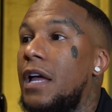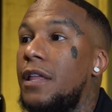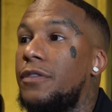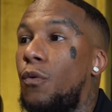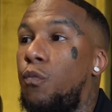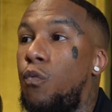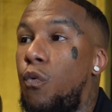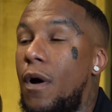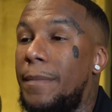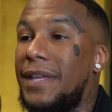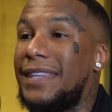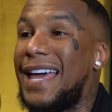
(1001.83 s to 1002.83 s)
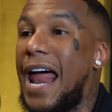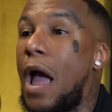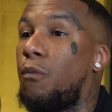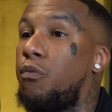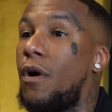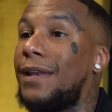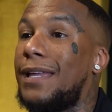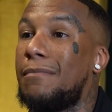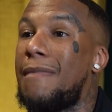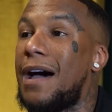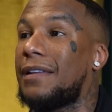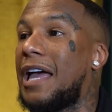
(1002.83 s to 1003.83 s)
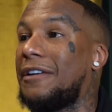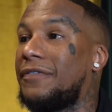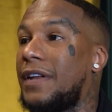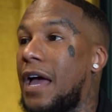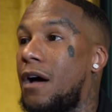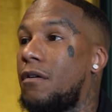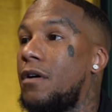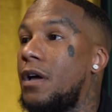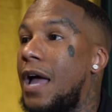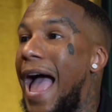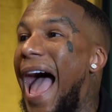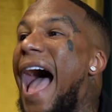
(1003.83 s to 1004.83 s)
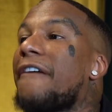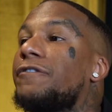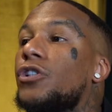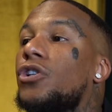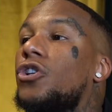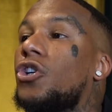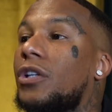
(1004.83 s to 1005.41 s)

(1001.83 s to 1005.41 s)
The women that I want in my life now have to cook